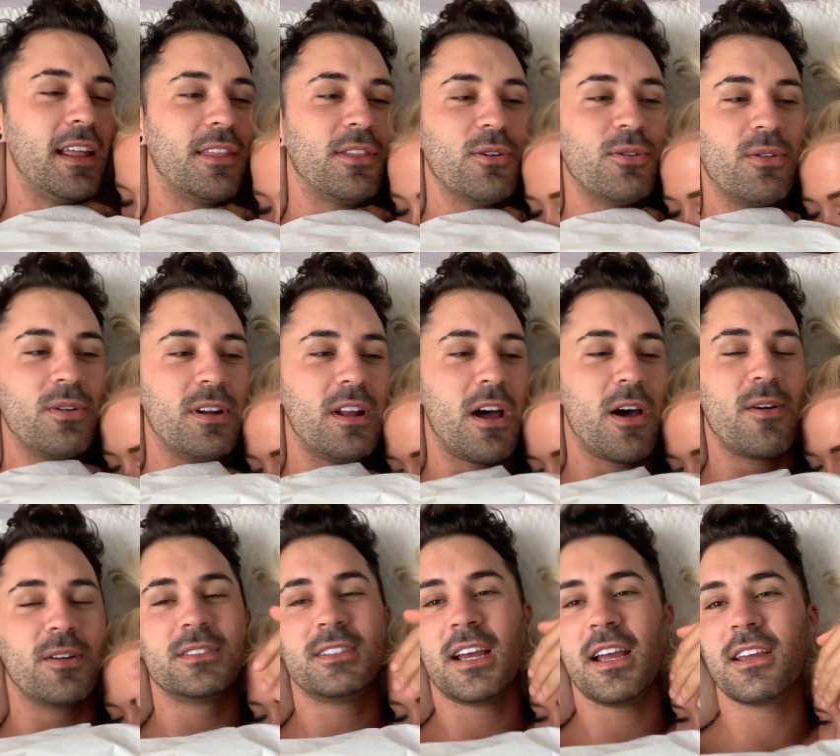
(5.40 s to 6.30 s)
I thought I
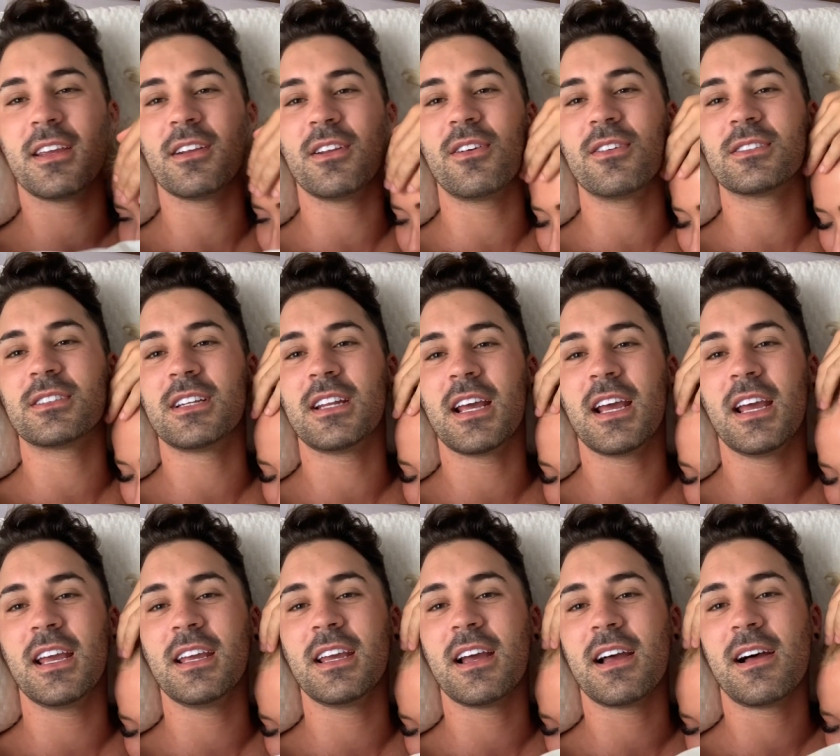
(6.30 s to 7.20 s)
would take you along
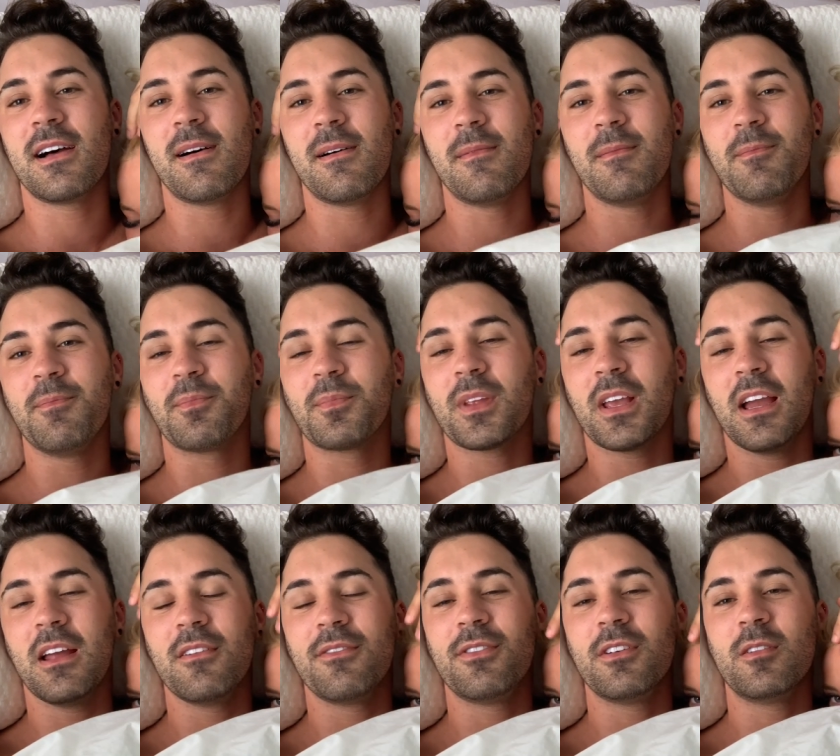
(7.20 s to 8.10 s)
today um,
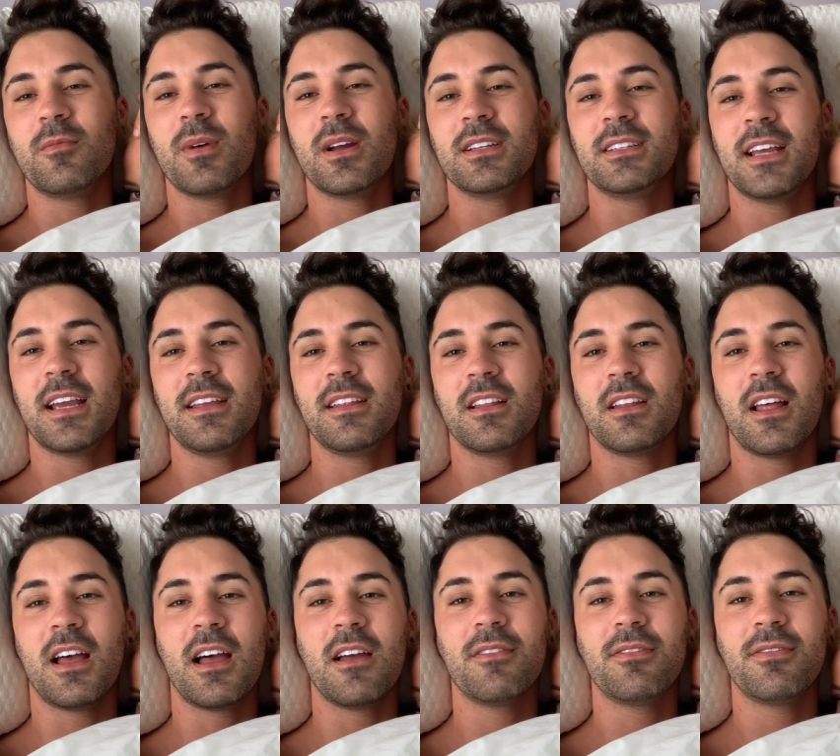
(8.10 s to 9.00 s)
and film a day in the
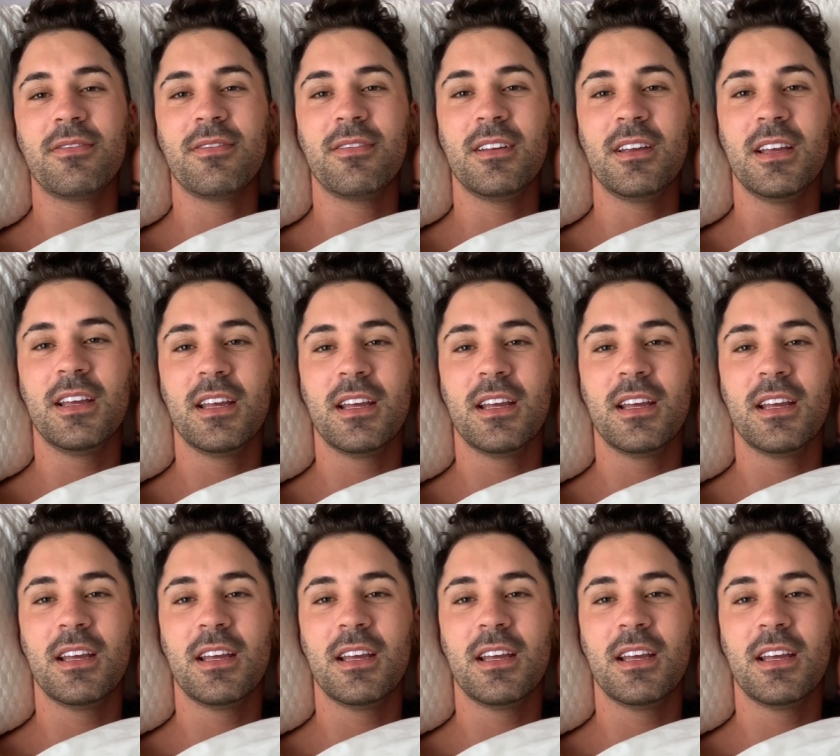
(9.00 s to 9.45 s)
life